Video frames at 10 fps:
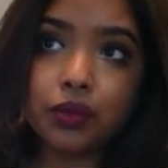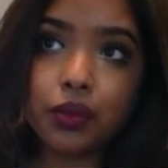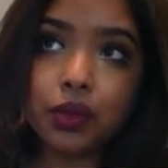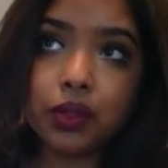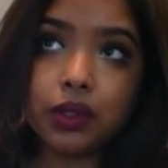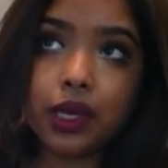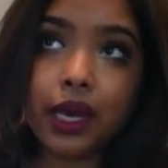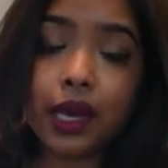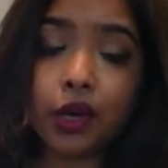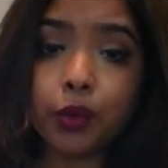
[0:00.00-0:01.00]
would
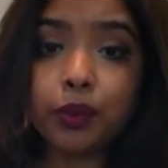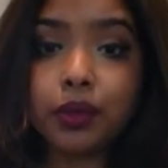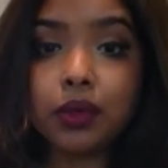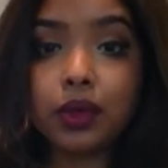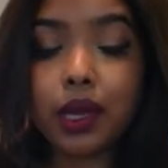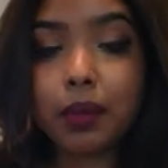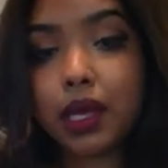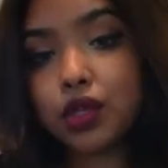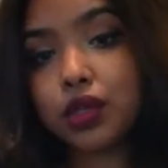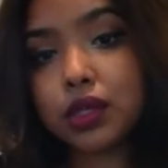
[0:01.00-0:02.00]
help a
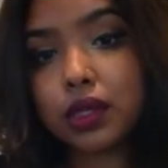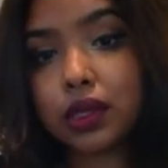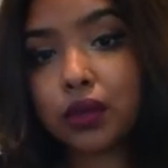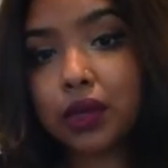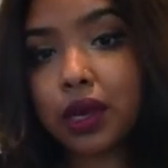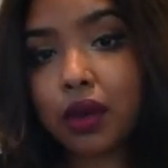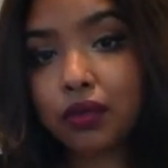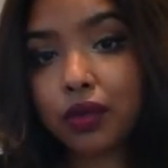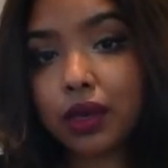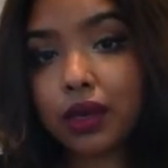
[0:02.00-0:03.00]
patient in their
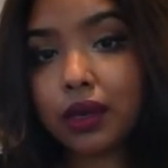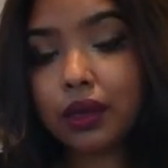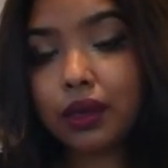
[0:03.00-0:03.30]
recovery.